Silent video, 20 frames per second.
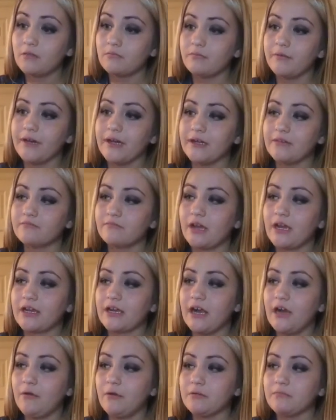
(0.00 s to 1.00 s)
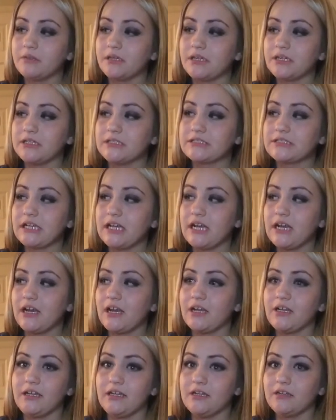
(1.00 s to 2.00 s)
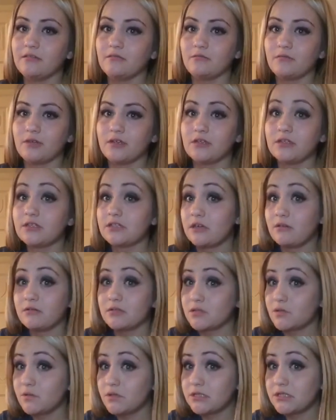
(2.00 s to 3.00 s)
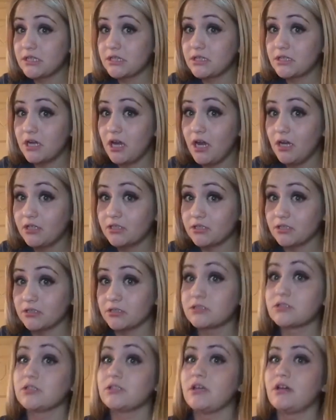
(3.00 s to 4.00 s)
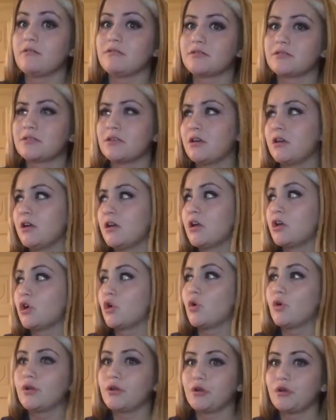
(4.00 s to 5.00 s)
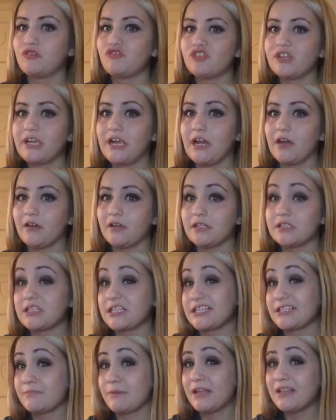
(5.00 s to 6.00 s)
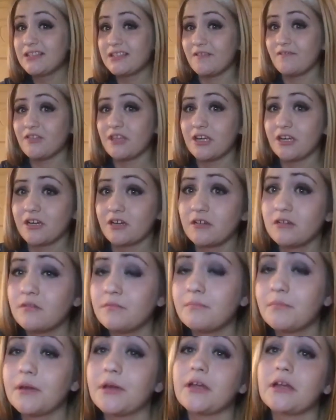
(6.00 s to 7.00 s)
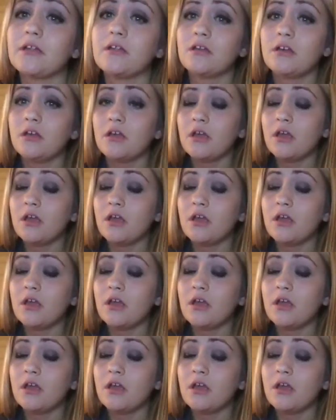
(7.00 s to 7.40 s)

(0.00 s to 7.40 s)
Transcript: But I got one because I needed one, because I was always at the doctor's, and I was going to urgent care, and it's expensive there. But